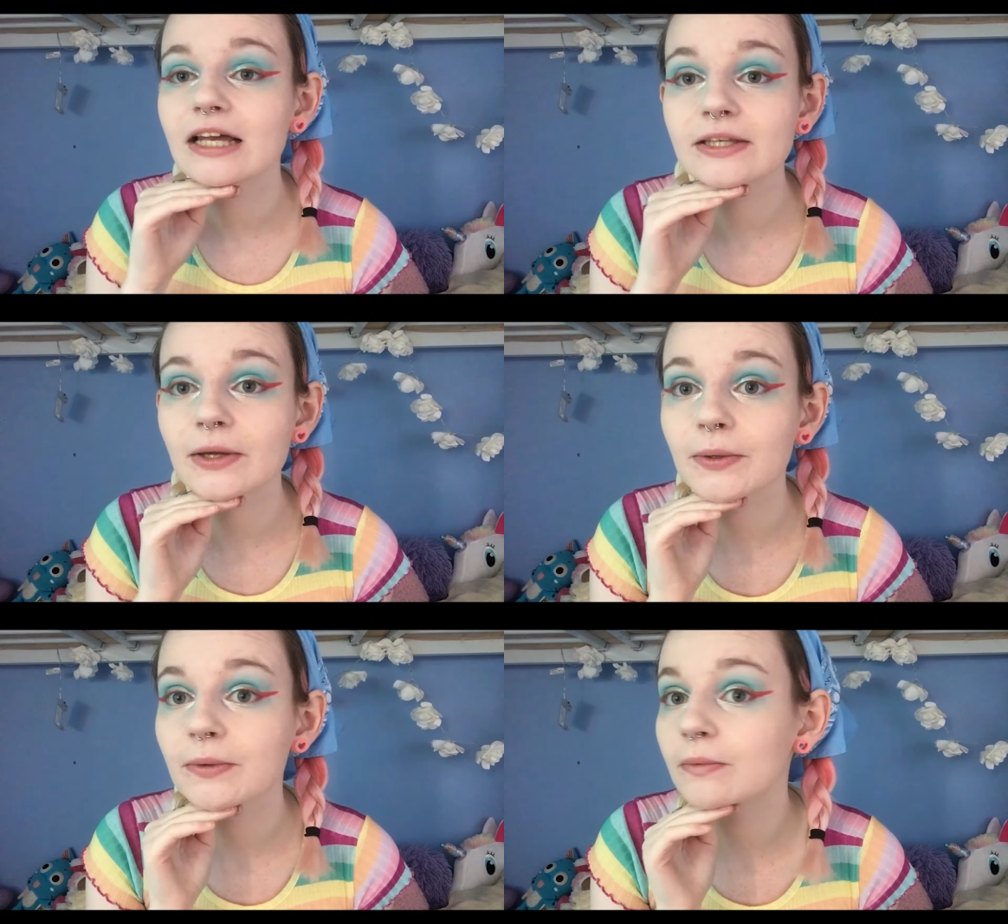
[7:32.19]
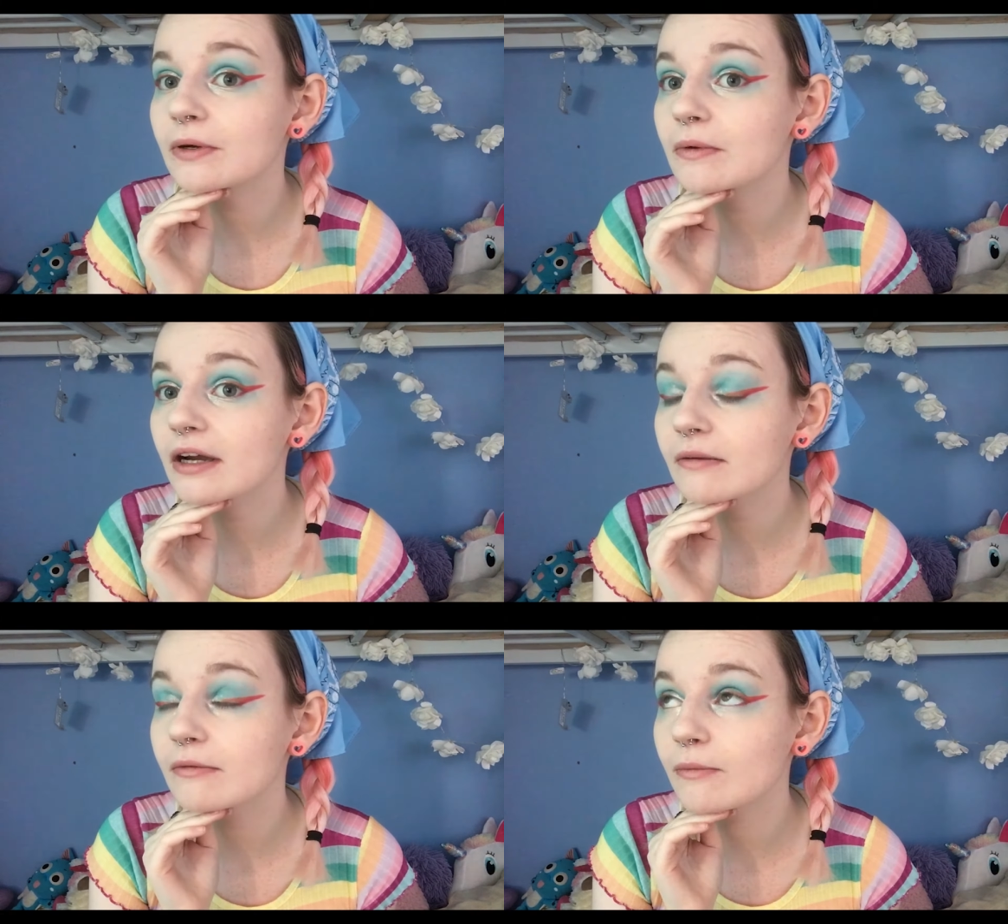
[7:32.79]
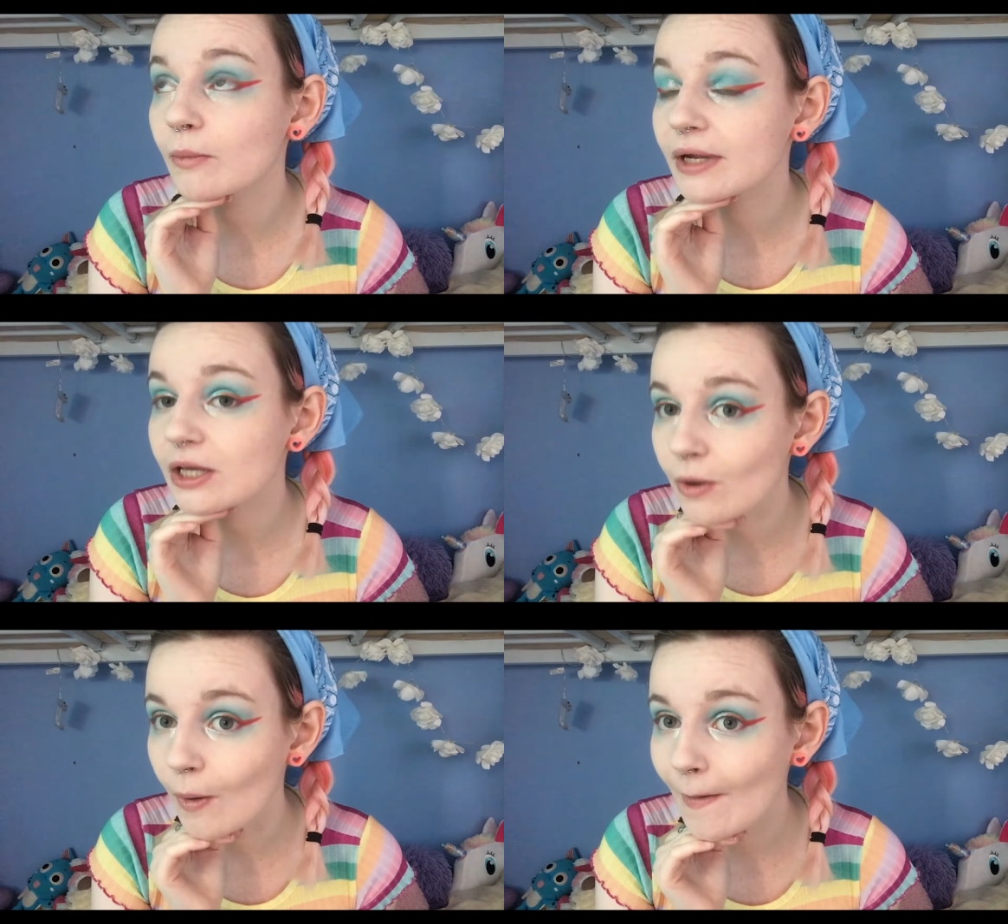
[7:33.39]
So we're working on what we
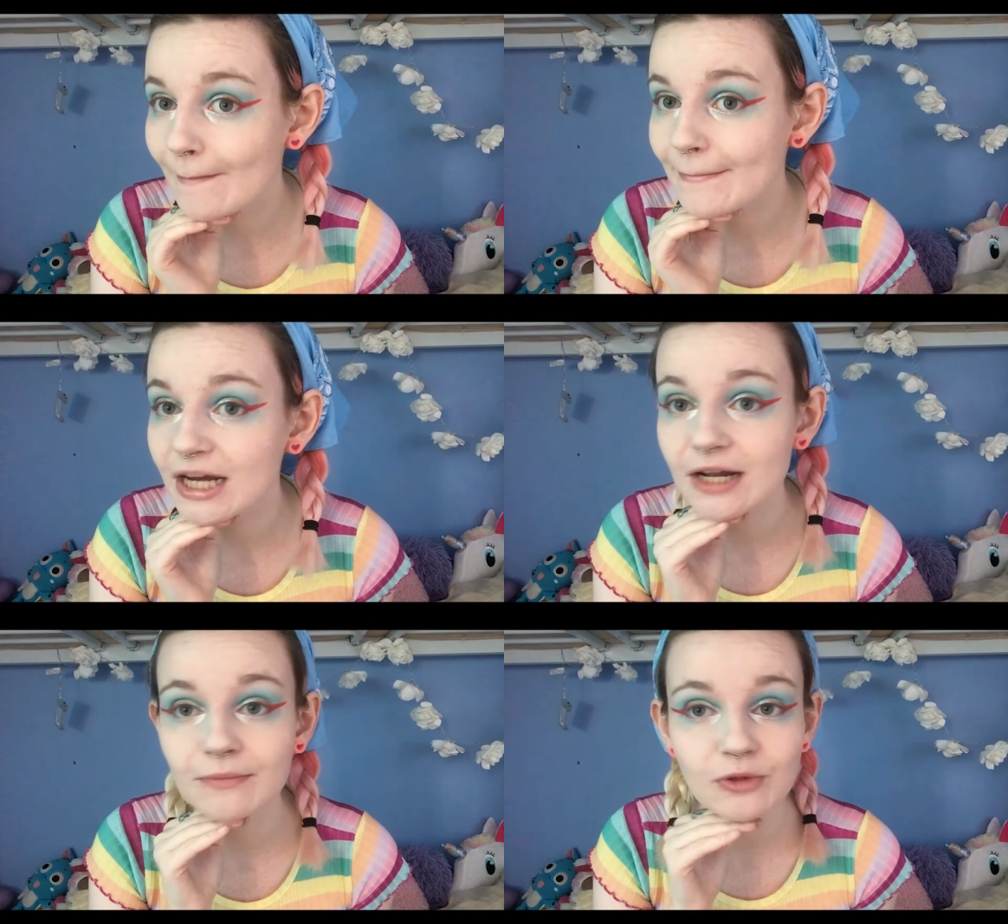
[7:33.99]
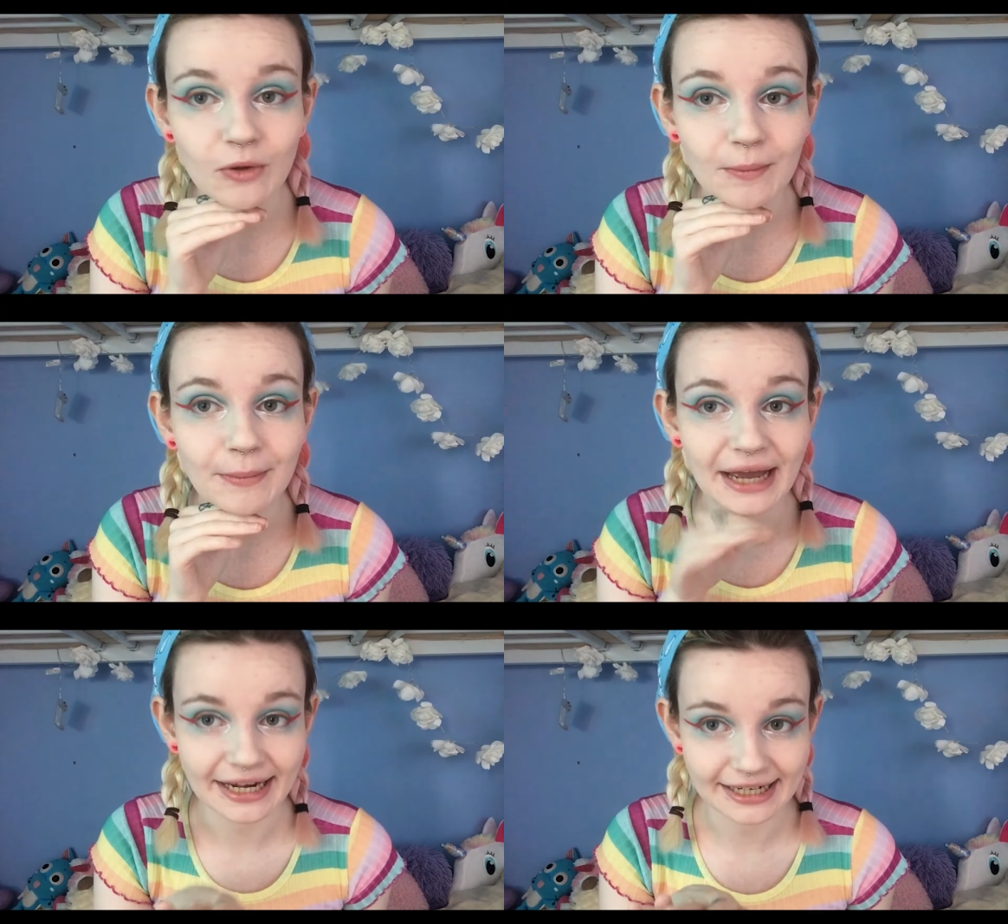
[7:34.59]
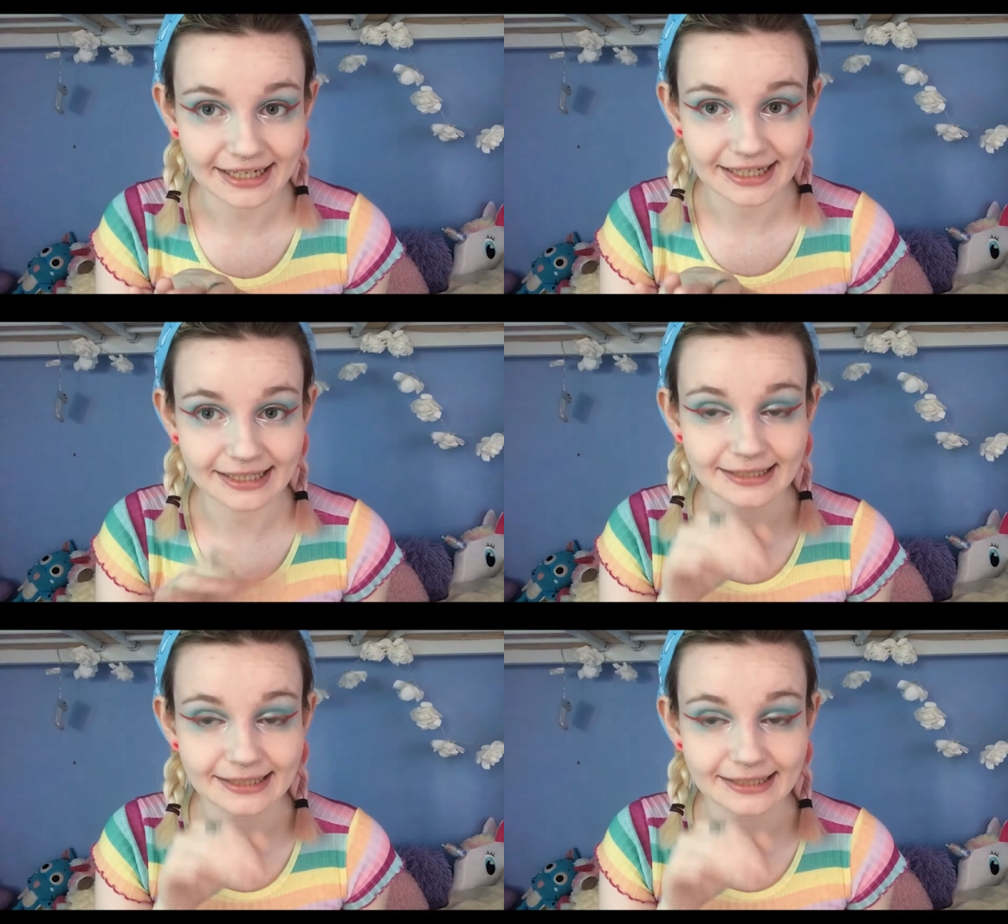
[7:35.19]
got, but I'm not mad at it.